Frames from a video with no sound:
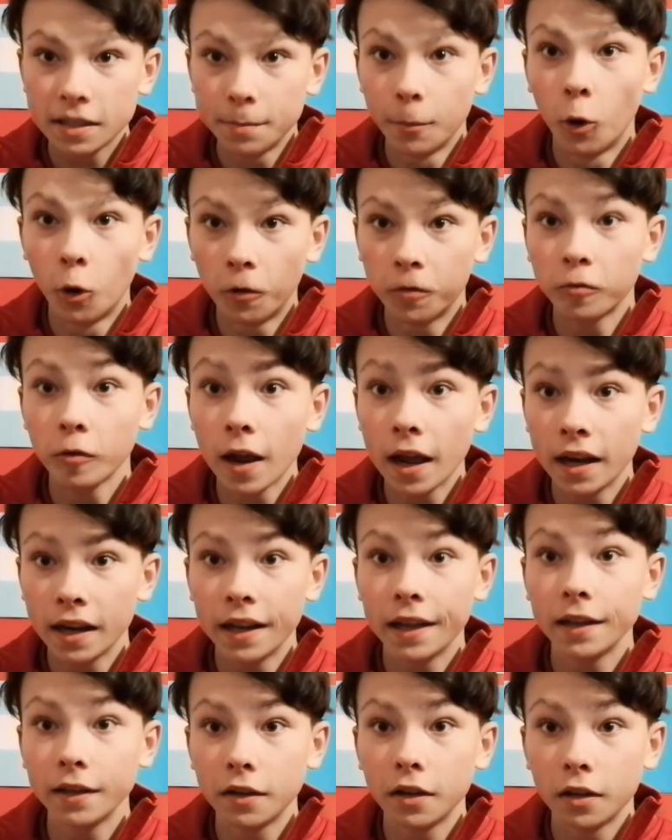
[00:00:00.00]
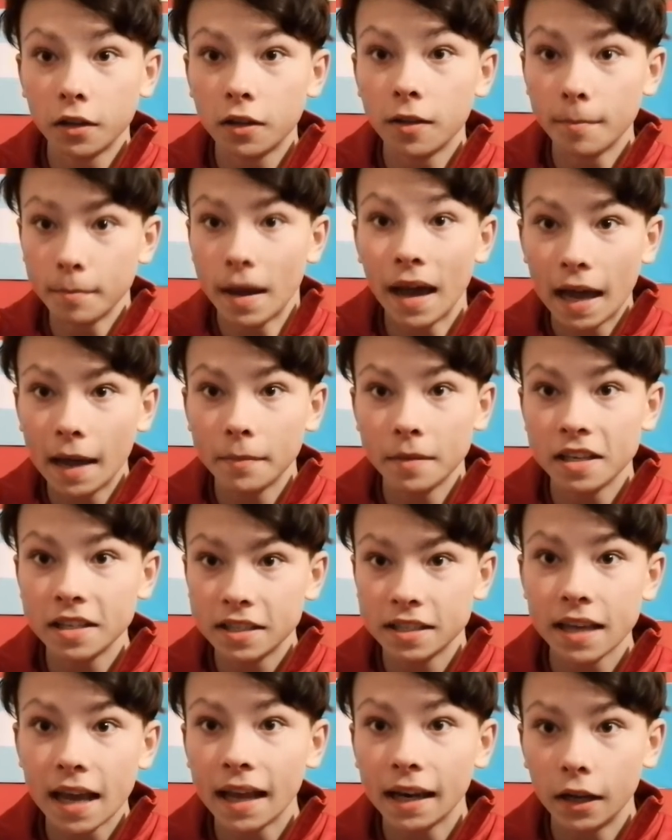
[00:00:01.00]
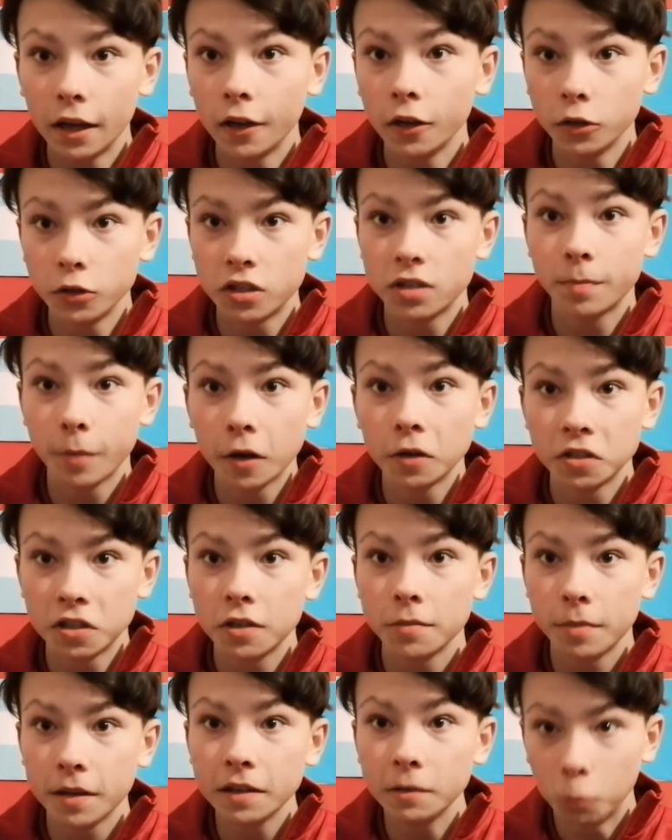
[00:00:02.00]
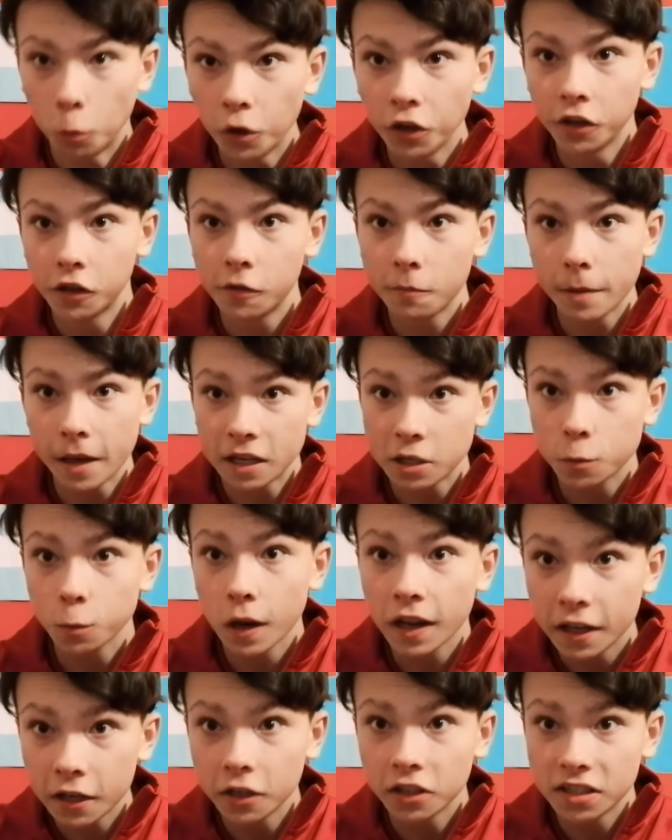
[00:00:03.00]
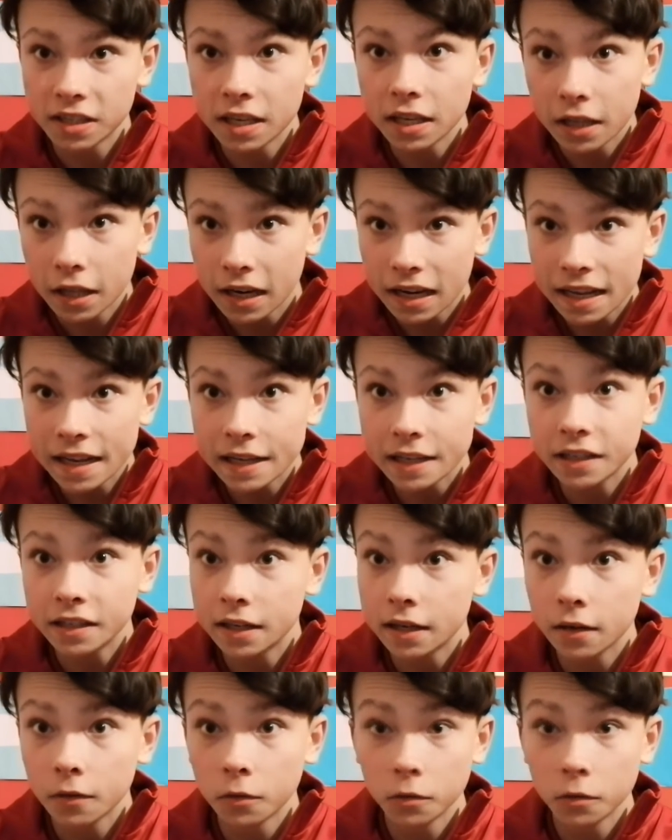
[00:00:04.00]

is more threatening than Mohamed Salah, who's supposed to be one of the best wingers in the league.